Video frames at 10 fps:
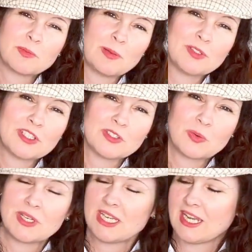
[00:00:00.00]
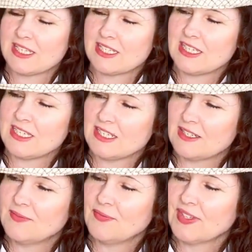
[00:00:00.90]
published in
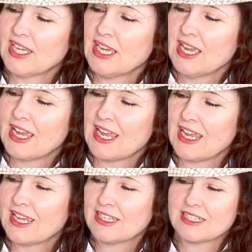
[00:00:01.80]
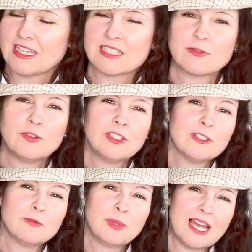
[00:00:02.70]
2018. And it's full
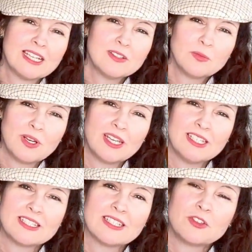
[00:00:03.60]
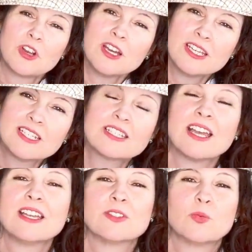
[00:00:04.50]
of black and white drawings
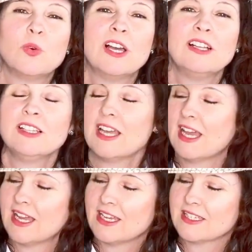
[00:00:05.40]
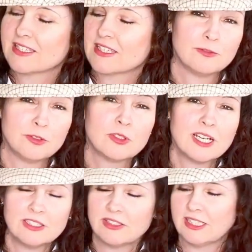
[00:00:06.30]
as well as full
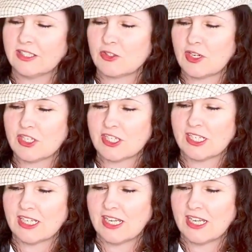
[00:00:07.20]
color illustration.